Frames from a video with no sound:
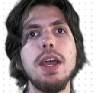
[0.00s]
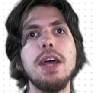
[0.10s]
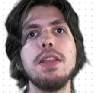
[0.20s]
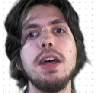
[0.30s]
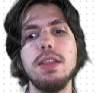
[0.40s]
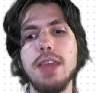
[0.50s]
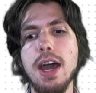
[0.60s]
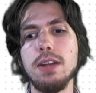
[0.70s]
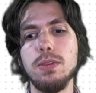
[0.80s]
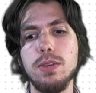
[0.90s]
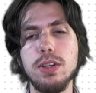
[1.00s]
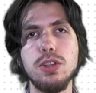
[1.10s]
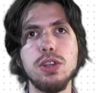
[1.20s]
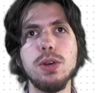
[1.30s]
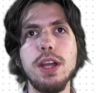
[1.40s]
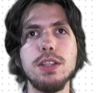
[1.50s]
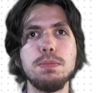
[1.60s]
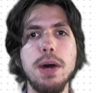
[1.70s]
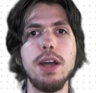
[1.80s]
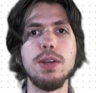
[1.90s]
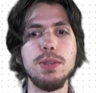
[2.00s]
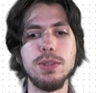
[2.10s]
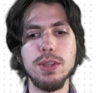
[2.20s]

and then that transpiles